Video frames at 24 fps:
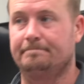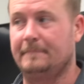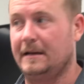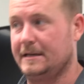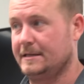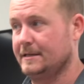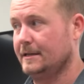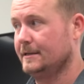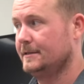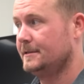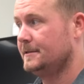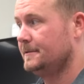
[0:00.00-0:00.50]

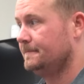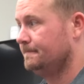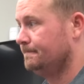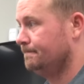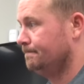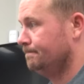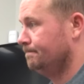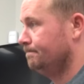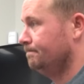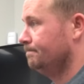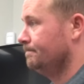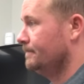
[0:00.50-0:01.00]
Make sense?
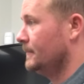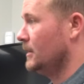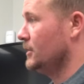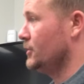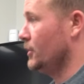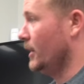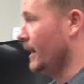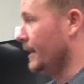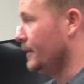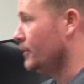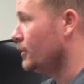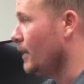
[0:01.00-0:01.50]

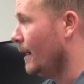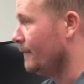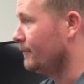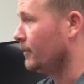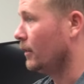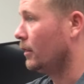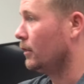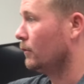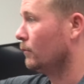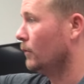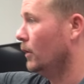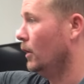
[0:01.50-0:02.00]
Because again, you have
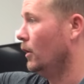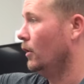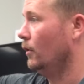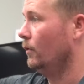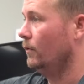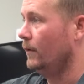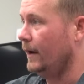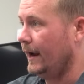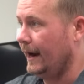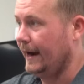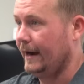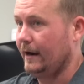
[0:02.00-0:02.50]
to
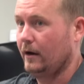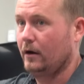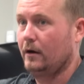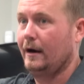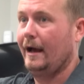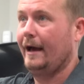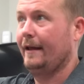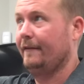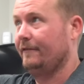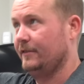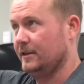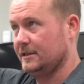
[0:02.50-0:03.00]
throw
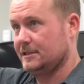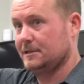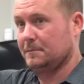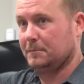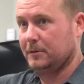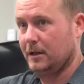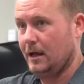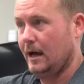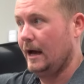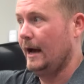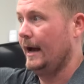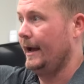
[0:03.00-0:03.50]
air out of the
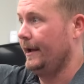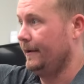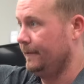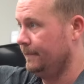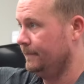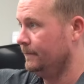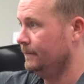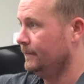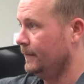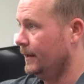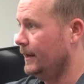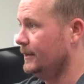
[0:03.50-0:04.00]
supply,
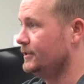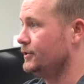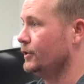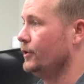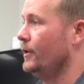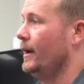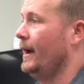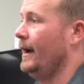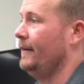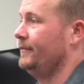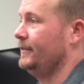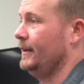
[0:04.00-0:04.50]
and so
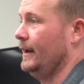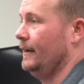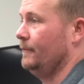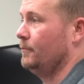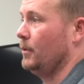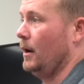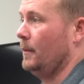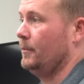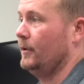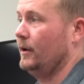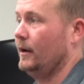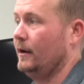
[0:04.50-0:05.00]
you have to have
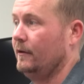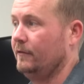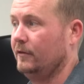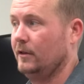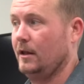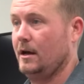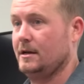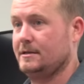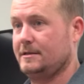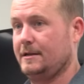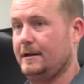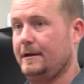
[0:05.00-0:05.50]
proper air
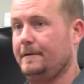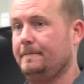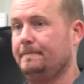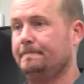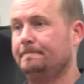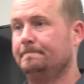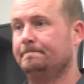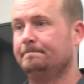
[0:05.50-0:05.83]
velocity.